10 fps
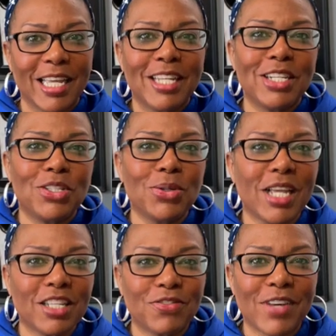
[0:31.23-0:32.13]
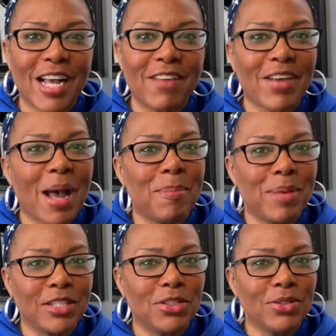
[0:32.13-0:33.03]
Did you guess 5? I
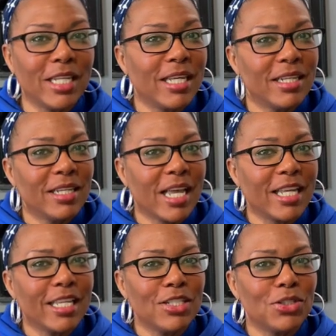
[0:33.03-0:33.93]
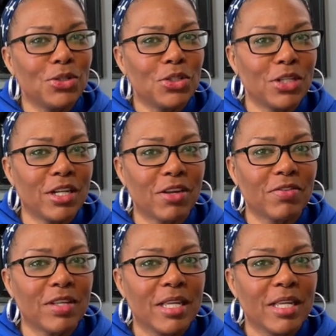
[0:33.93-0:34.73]
bet you did. At least you should have.